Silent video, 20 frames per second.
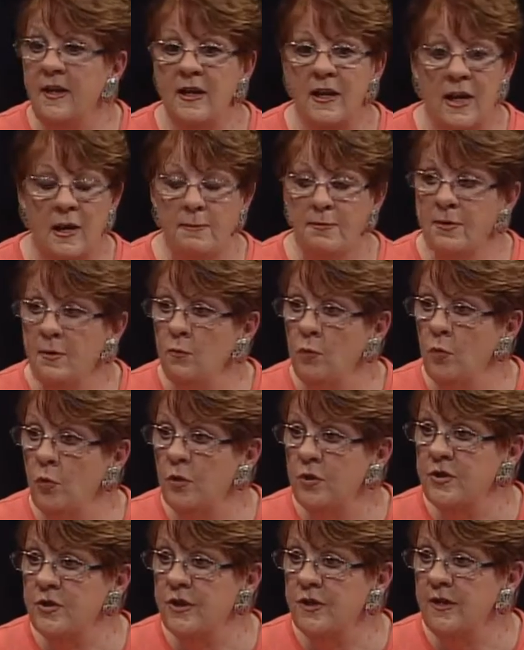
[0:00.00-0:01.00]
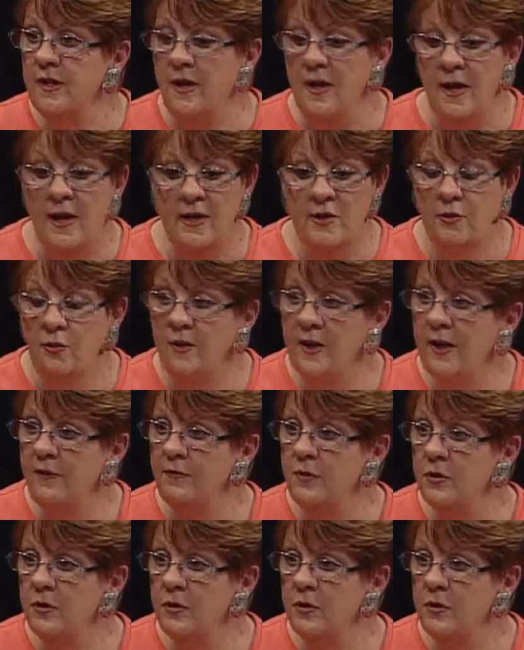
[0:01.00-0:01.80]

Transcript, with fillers: keep them watered, and you'll have